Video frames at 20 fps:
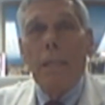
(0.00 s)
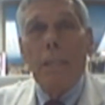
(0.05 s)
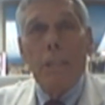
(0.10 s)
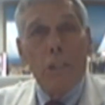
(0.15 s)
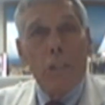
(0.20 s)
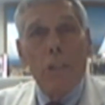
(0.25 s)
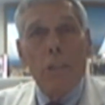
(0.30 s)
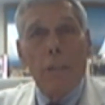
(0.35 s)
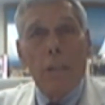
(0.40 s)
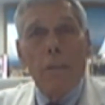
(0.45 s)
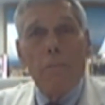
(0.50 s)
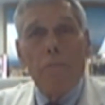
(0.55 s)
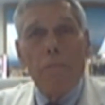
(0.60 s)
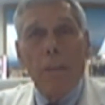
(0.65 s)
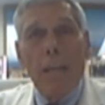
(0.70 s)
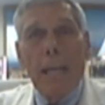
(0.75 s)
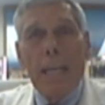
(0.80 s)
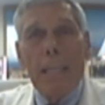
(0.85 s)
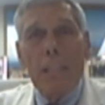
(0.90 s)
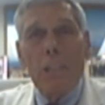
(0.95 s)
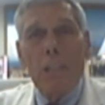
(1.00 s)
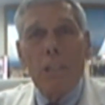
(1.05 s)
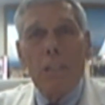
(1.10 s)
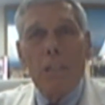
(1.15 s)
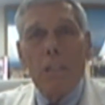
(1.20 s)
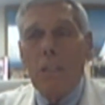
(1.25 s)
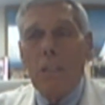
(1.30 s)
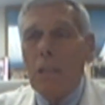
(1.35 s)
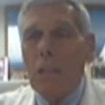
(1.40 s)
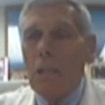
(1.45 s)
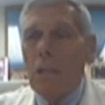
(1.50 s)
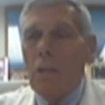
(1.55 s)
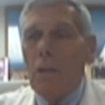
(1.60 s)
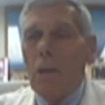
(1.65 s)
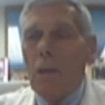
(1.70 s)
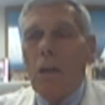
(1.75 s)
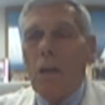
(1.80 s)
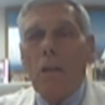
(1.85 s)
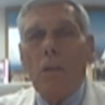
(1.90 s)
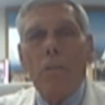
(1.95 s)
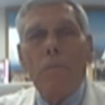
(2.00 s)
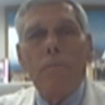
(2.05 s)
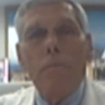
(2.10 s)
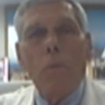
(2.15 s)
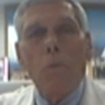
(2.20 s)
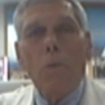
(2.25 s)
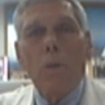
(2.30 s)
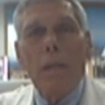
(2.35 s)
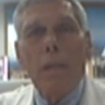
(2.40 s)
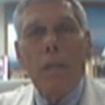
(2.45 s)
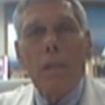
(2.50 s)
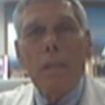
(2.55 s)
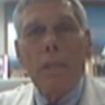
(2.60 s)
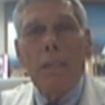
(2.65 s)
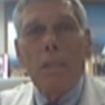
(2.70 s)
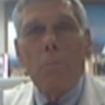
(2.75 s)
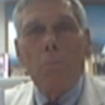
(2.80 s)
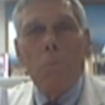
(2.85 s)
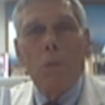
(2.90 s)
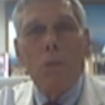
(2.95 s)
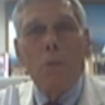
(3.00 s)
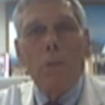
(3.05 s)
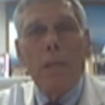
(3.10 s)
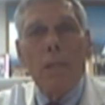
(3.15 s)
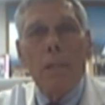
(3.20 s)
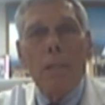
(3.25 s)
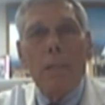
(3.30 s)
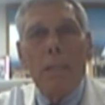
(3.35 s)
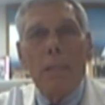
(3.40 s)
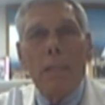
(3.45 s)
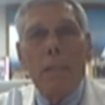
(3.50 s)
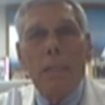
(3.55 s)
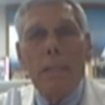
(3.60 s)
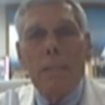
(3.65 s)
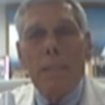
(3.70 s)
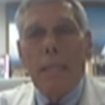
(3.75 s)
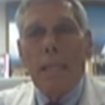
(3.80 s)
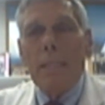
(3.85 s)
it flashes all 4 blue LEDs.